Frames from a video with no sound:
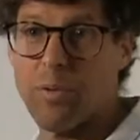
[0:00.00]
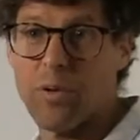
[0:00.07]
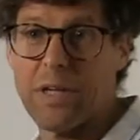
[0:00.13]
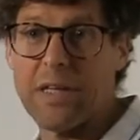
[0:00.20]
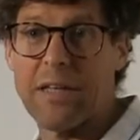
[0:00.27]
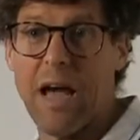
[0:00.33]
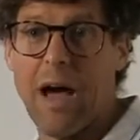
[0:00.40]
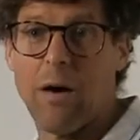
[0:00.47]

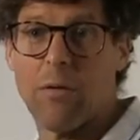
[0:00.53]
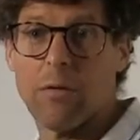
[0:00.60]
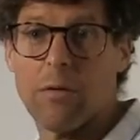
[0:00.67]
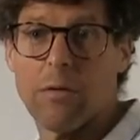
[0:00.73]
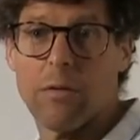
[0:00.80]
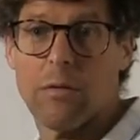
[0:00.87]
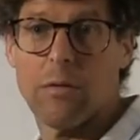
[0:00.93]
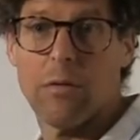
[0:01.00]
pulling
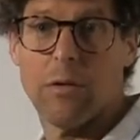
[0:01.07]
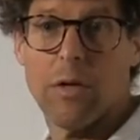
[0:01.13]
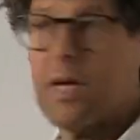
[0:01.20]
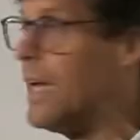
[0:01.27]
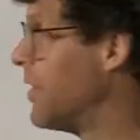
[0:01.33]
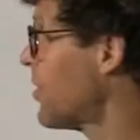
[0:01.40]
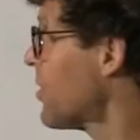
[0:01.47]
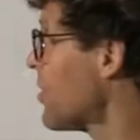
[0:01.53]
down.
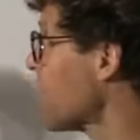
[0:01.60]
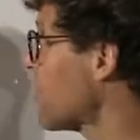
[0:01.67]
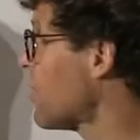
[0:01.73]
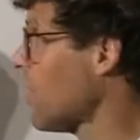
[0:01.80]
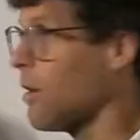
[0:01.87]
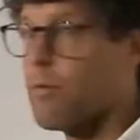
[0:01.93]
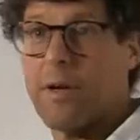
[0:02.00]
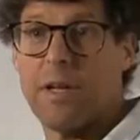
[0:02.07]
Is this
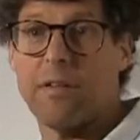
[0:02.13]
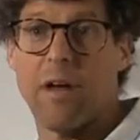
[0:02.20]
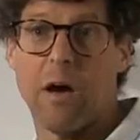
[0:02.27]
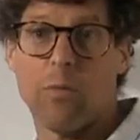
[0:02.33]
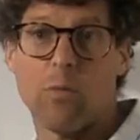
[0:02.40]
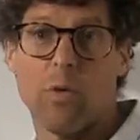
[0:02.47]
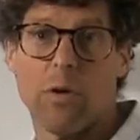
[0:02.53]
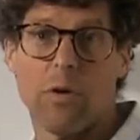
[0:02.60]
accelerating
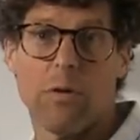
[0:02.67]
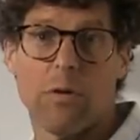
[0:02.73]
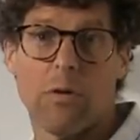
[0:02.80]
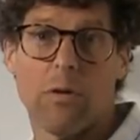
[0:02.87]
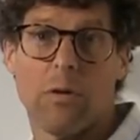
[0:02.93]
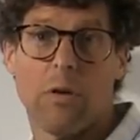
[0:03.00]
downward